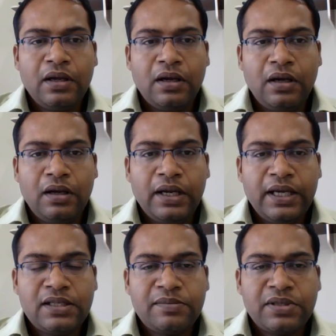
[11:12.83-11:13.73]

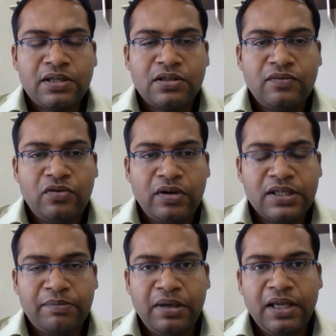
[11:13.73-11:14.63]
9 subsection 4 is
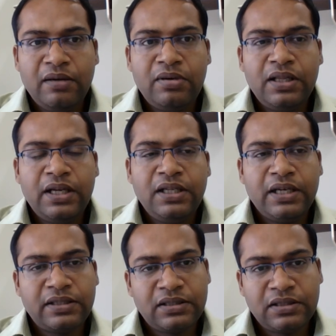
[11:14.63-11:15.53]
applicable, then
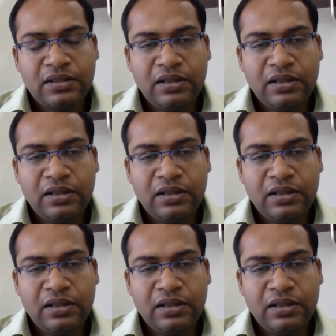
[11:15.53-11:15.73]
yes,